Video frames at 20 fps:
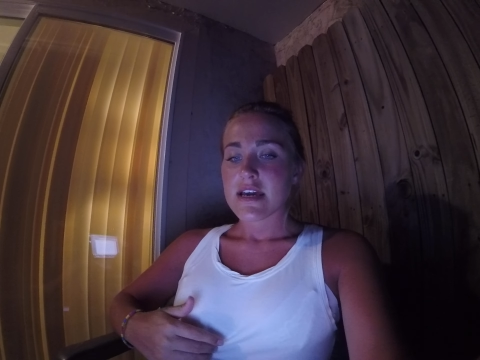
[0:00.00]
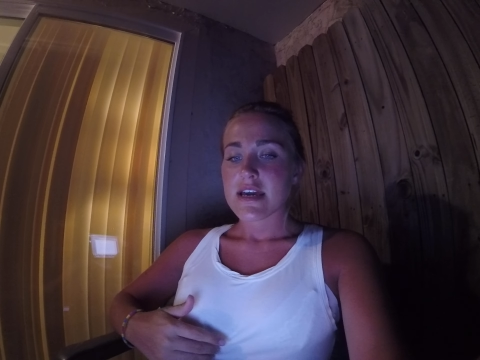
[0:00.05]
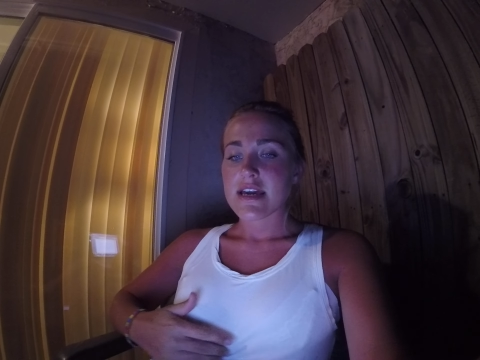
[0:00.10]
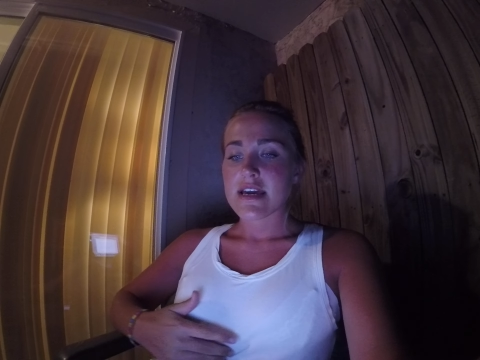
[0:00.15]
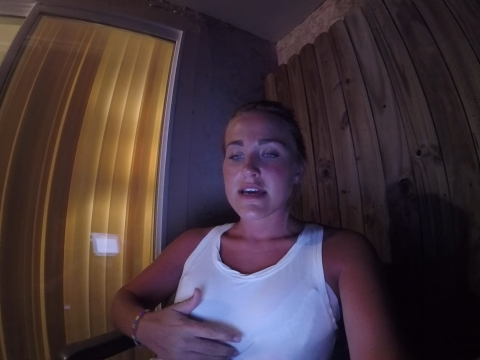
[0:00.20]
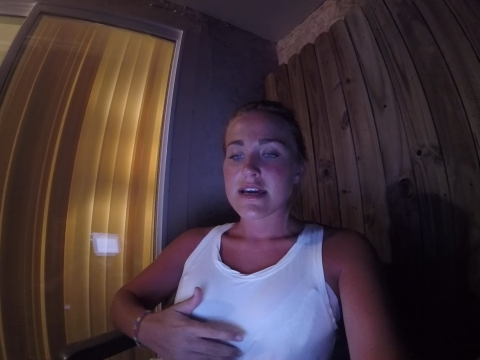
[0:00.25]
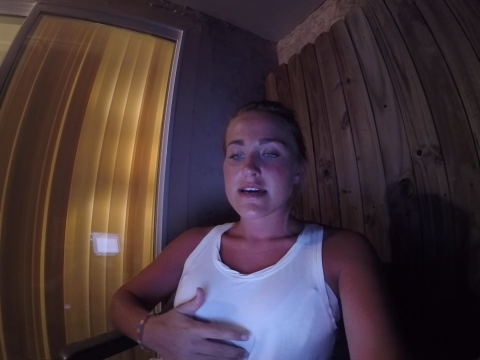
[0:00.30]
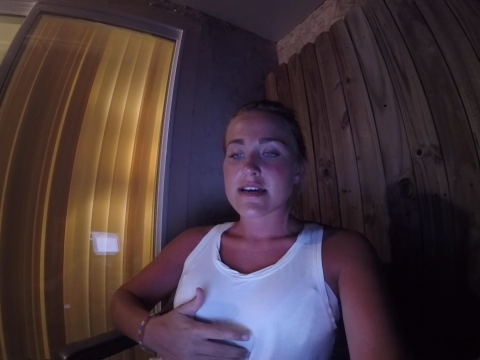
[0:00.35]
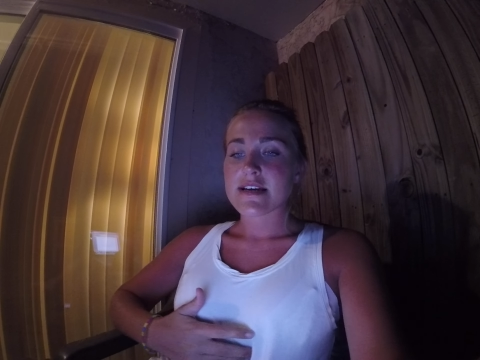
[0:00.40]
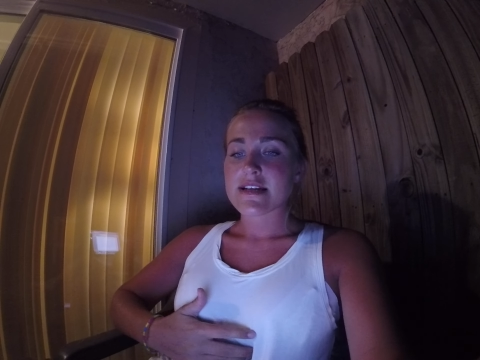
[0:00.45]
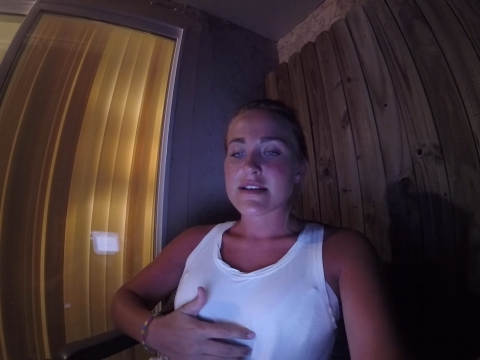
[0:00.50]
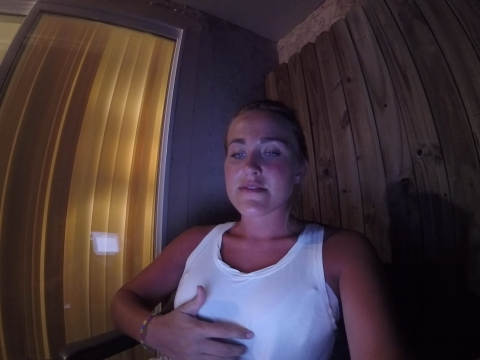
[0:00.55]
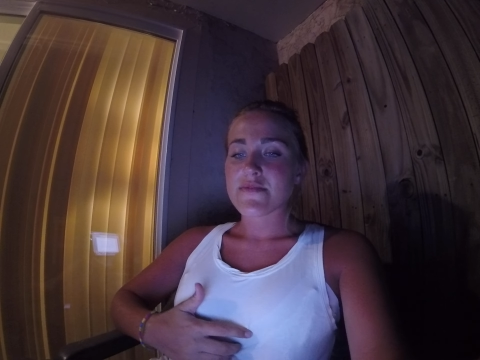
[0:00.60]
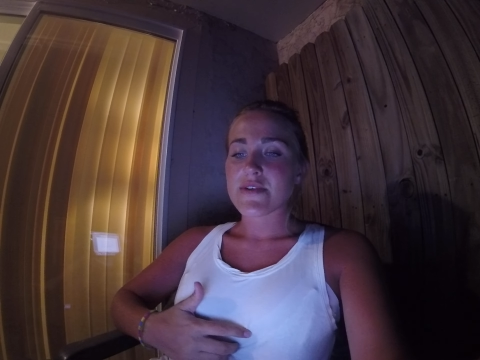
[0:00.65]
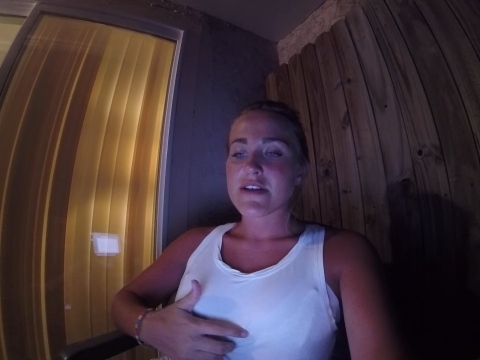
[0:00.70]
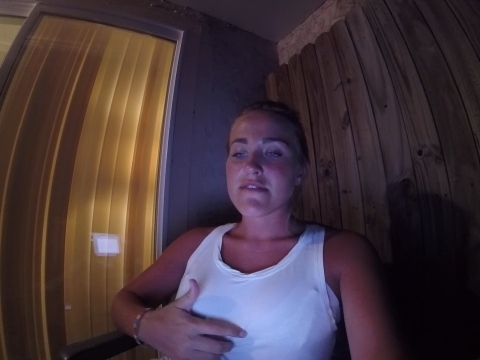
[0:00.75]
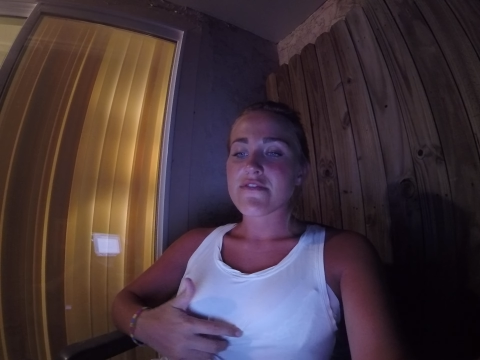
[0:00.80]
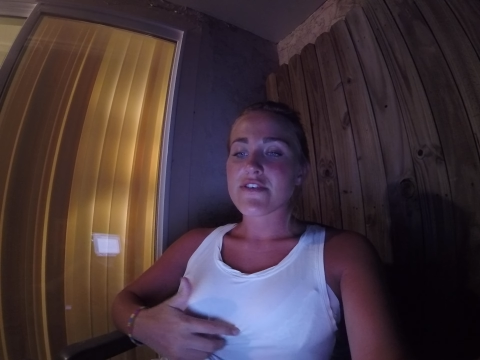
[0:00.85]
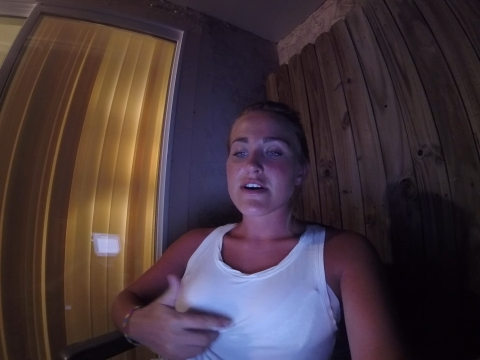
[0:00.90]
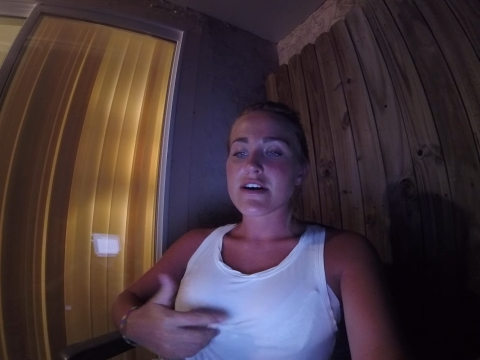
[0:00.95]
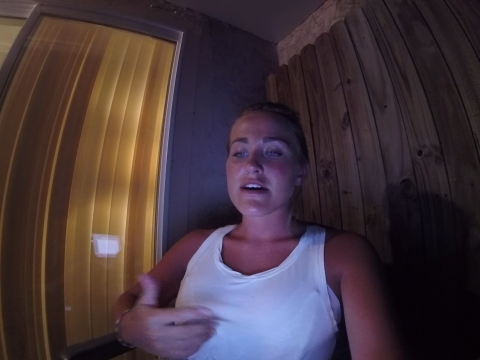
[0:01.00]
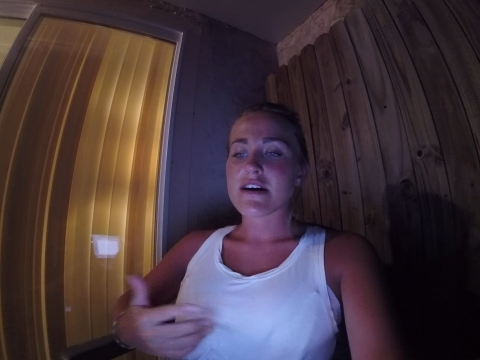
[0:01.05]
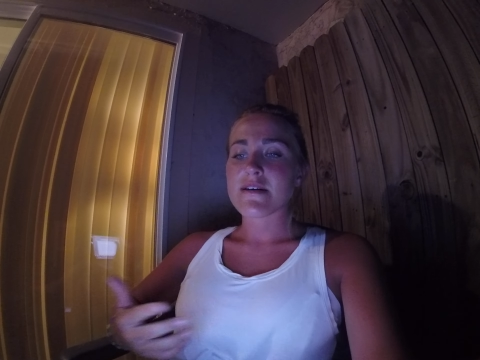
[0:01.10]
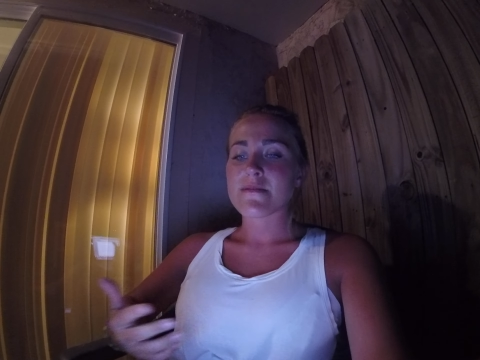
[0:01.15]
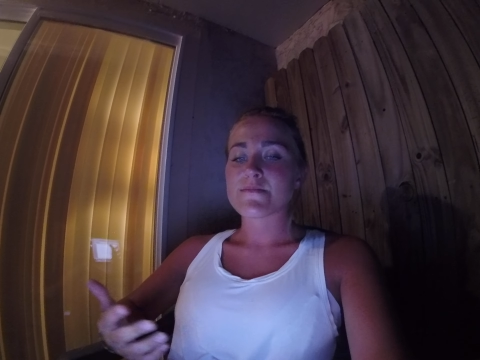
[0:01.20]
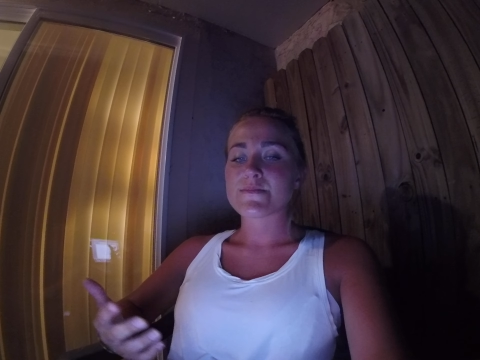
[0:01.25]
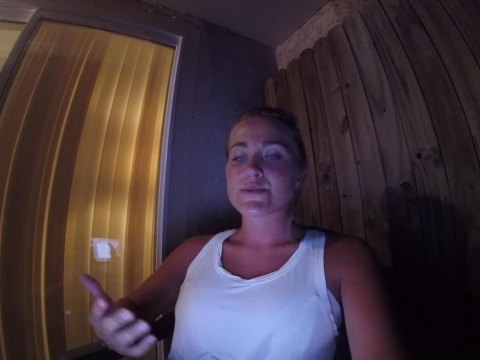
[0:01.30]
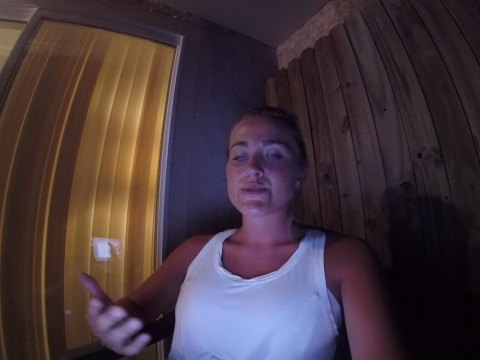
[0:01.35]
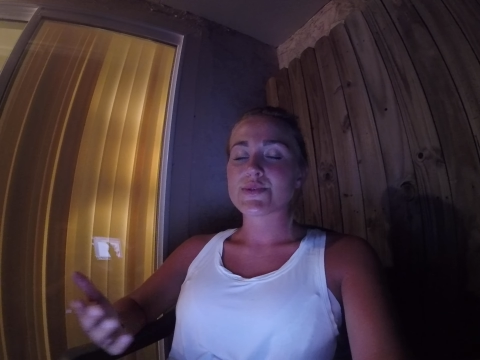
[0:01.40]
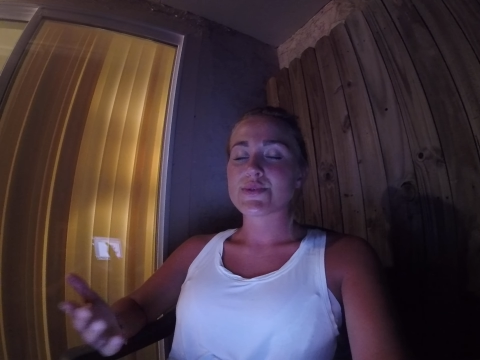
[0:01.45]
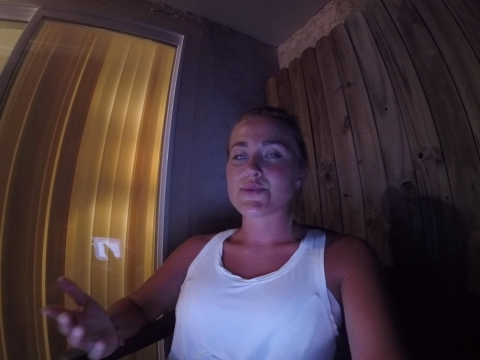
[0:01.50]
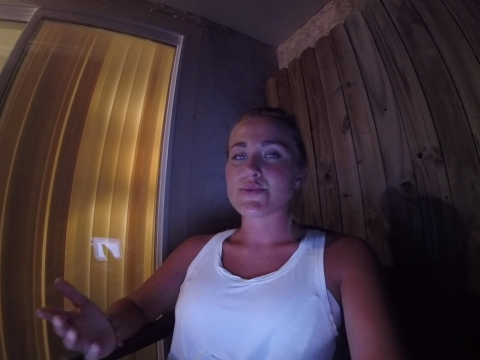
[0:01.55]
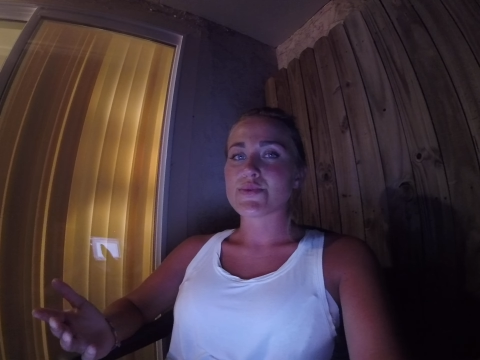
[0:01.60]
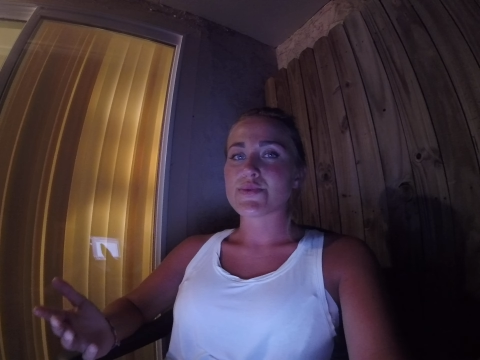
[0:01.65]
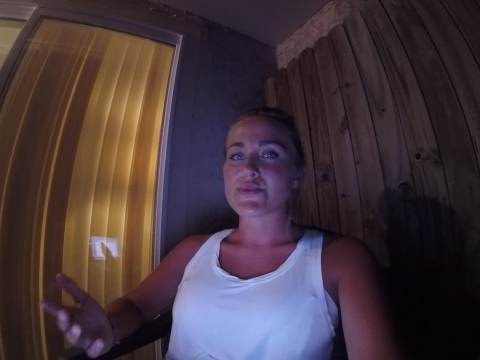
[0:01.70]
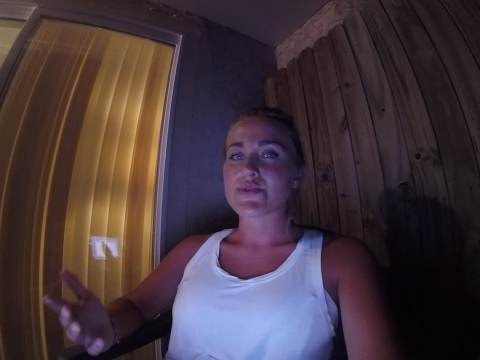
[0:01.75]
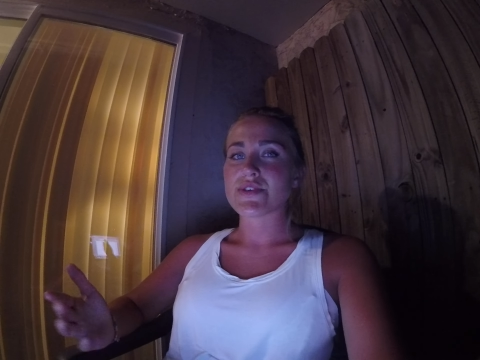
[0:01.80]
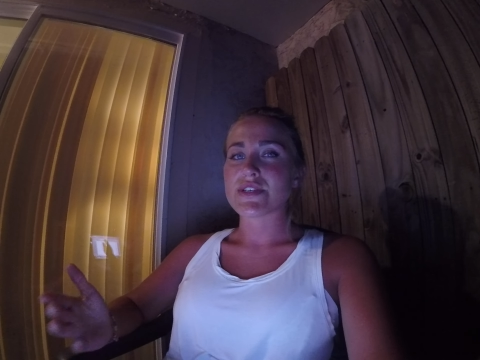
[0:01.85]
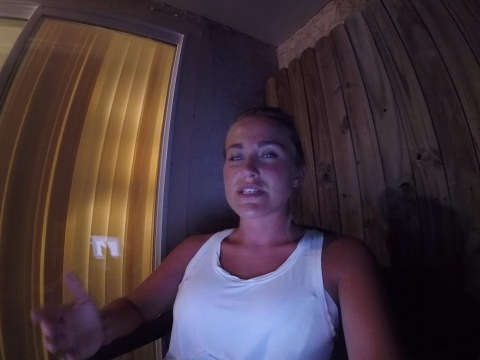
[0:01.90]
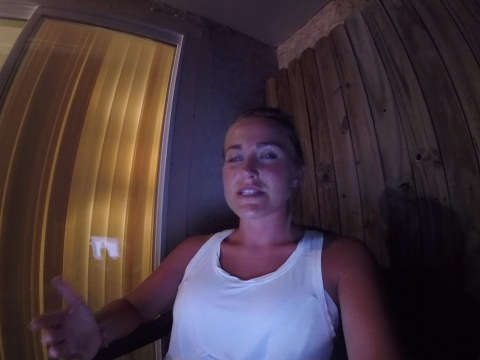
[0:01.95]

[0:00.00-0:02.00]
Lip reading: And whenever it comes to the